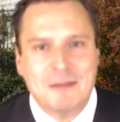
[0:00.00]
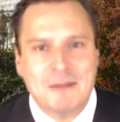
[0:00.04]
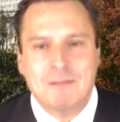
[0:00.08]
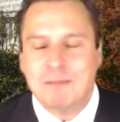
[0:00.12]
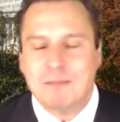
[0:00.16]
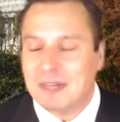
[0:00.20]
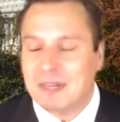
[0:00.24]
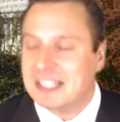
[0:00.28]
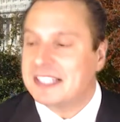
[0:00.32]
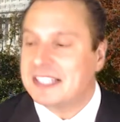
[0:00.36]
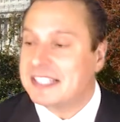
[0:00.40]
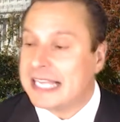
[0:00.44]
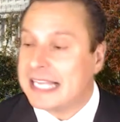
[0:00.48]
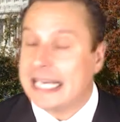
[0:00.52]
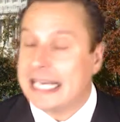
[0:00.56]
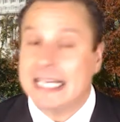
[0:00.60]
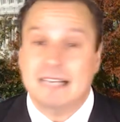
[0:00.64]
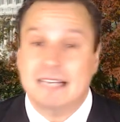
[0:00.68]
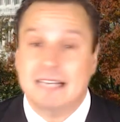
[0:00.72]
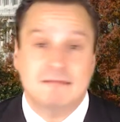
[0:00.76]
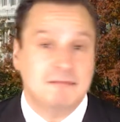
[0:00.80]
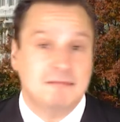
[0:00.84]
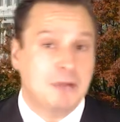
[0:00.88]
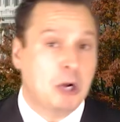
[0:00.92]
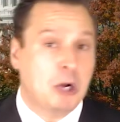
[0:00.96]
But the
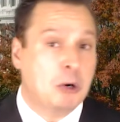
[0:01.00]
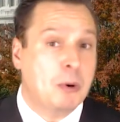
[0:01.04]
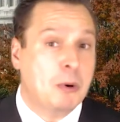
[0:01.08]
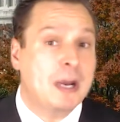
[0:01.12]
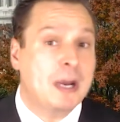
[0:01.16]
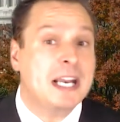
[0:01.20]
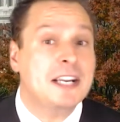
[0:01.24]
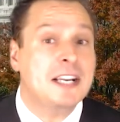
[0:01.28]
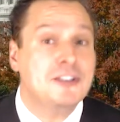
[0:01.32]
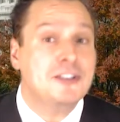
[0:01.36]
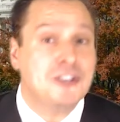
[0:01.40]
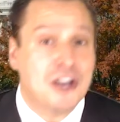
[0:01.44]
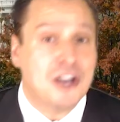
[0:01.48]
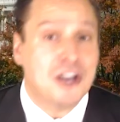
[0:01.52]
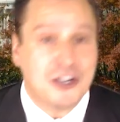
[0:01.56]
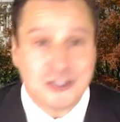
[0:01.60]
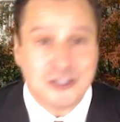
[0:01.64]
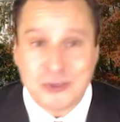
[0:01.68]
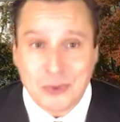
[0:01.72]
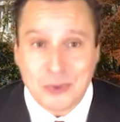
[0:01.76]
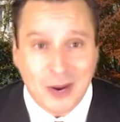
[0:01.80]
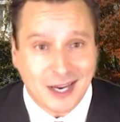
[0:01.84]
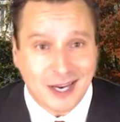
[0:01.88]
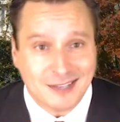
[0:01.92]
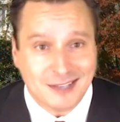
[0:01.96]
Senate acquitted Judge
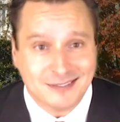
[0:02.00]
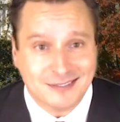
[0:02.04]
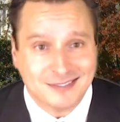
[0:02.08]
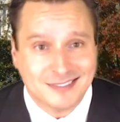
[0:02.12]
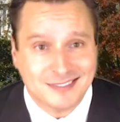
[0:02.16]
Swain.